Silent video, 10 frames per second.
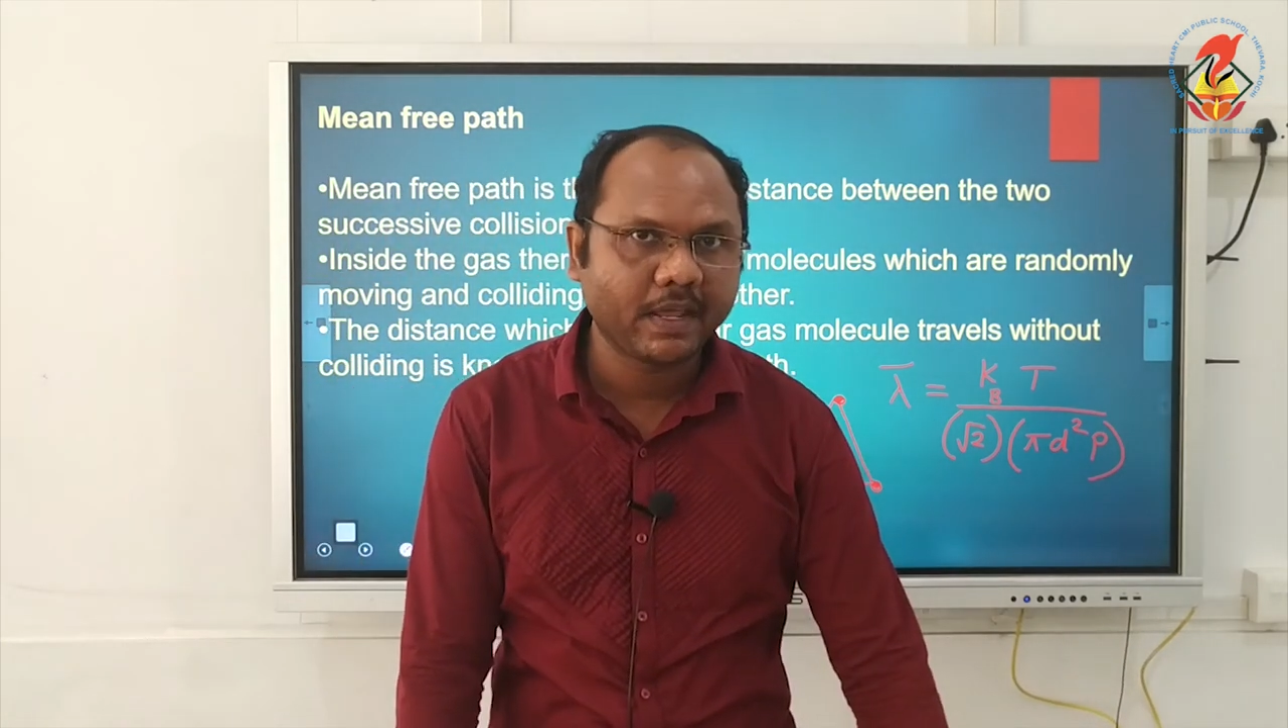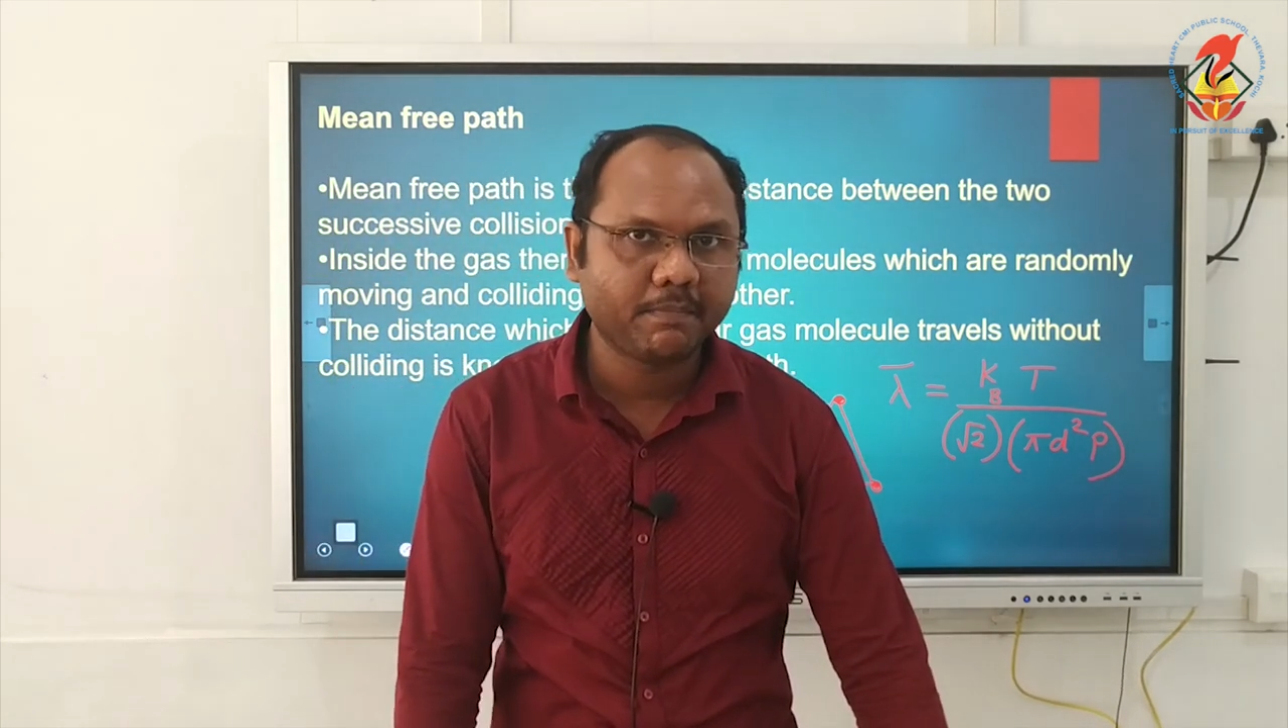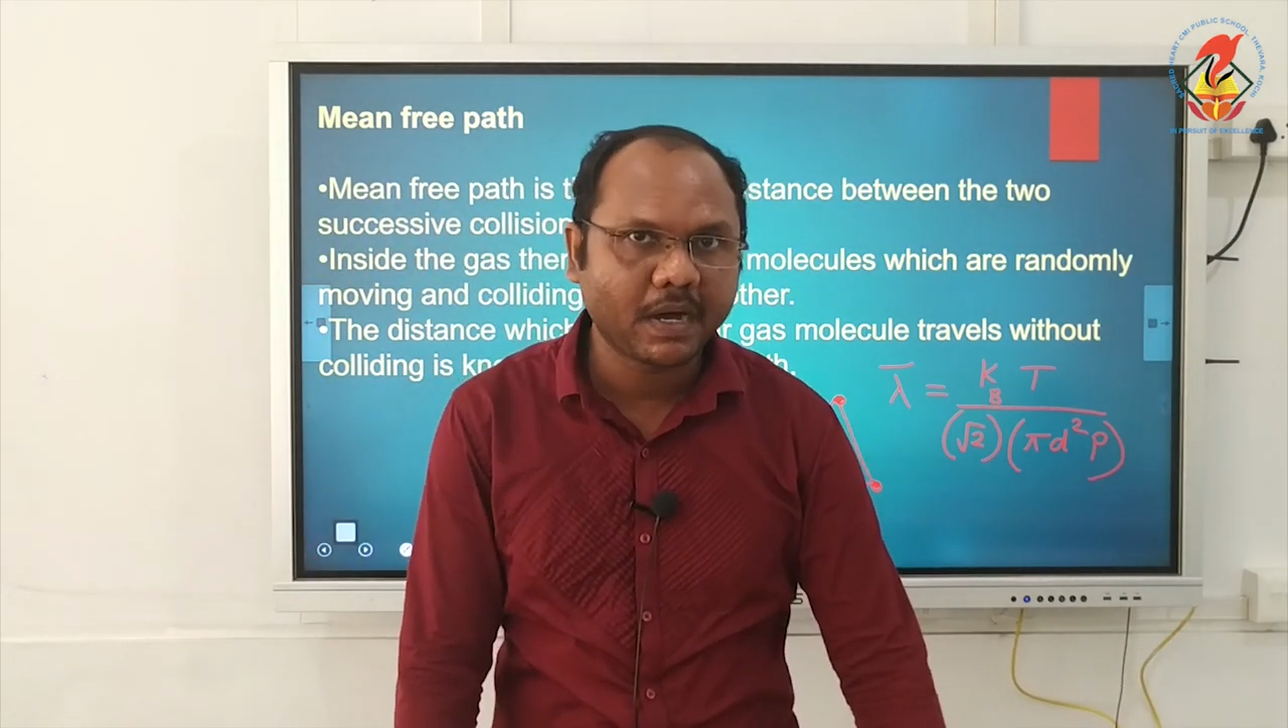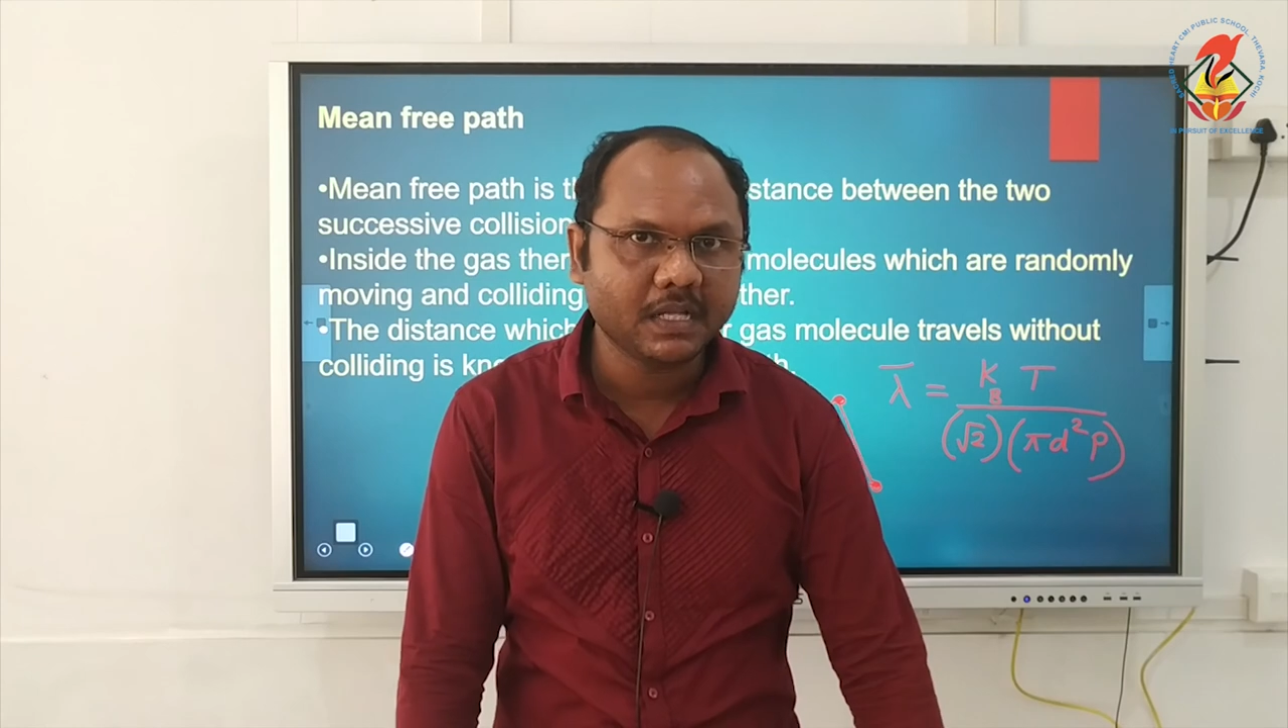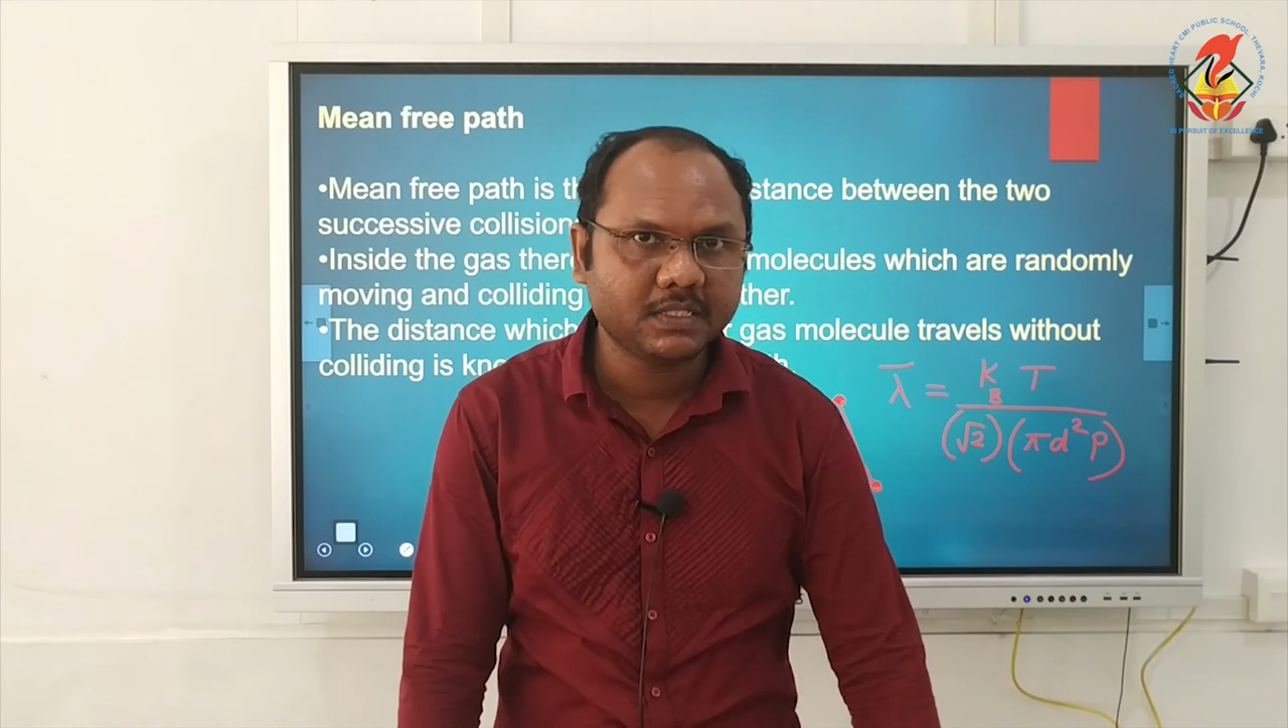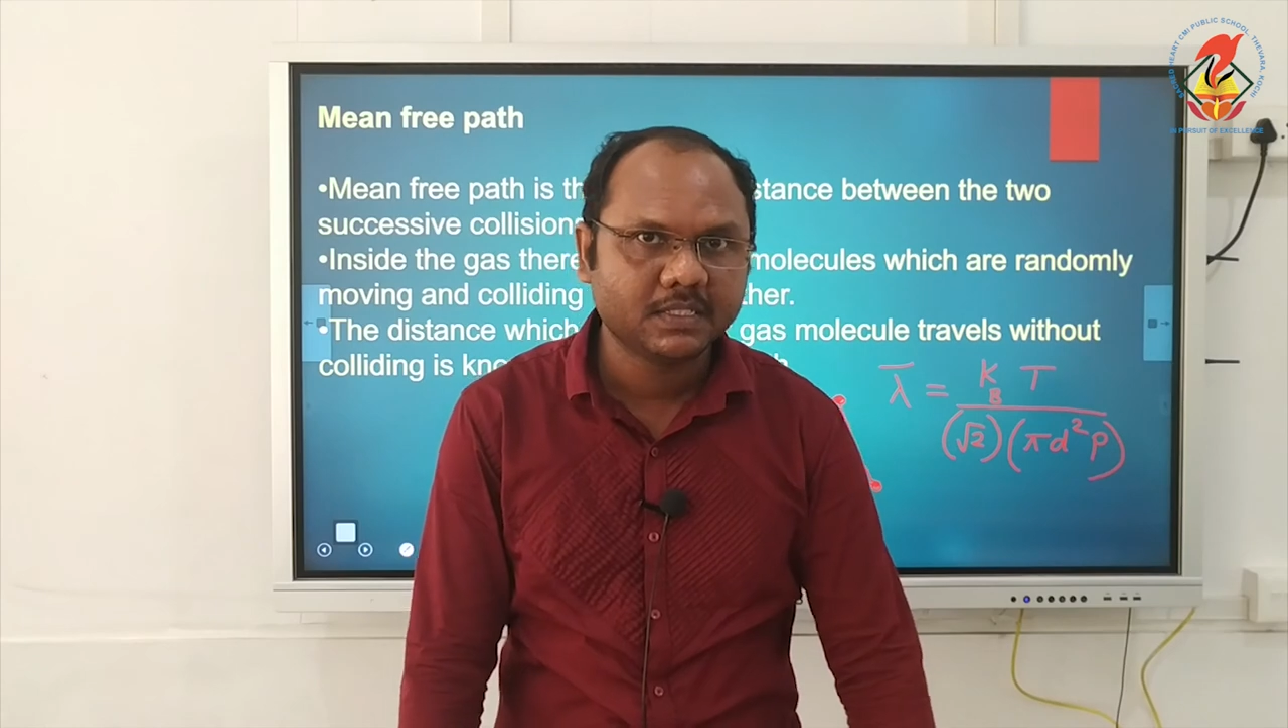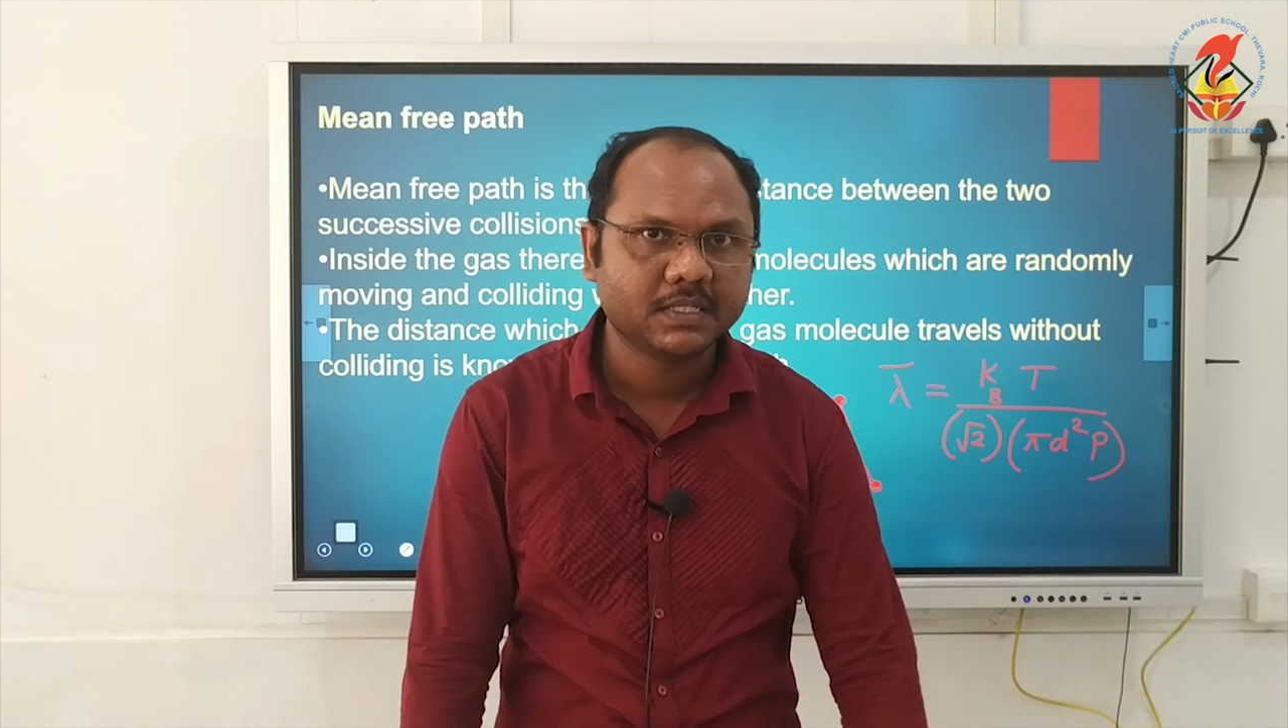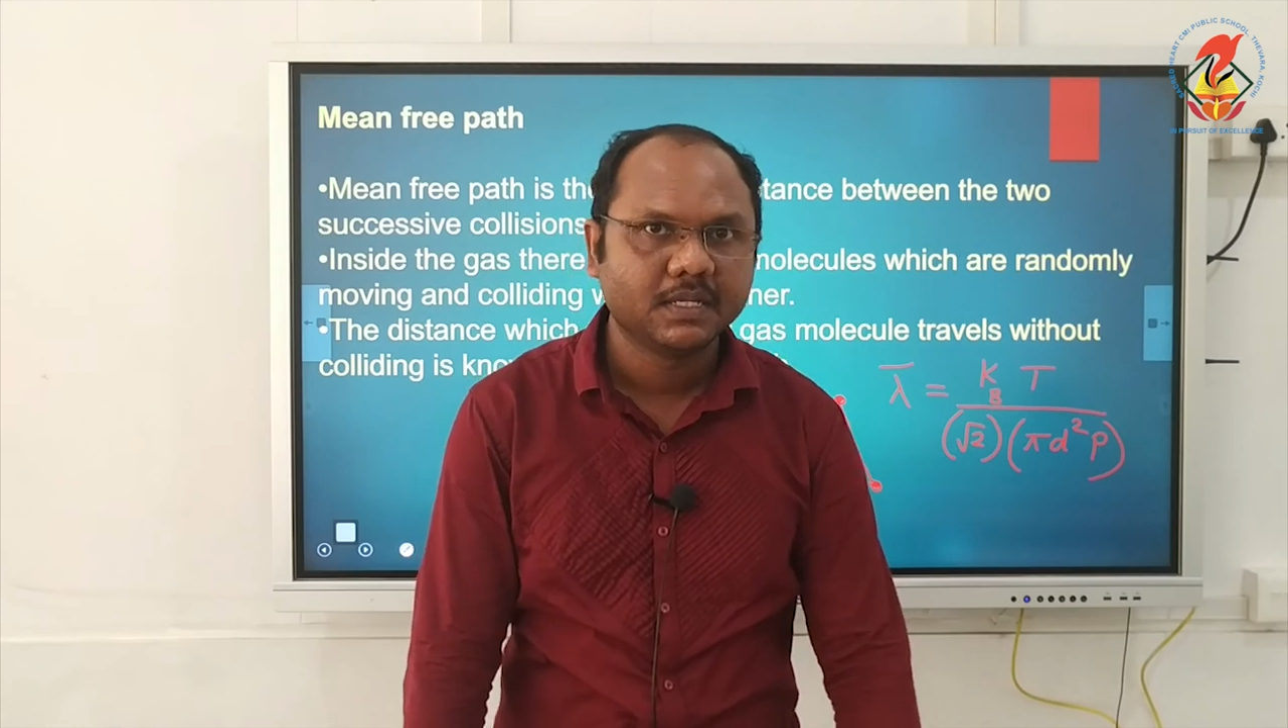path,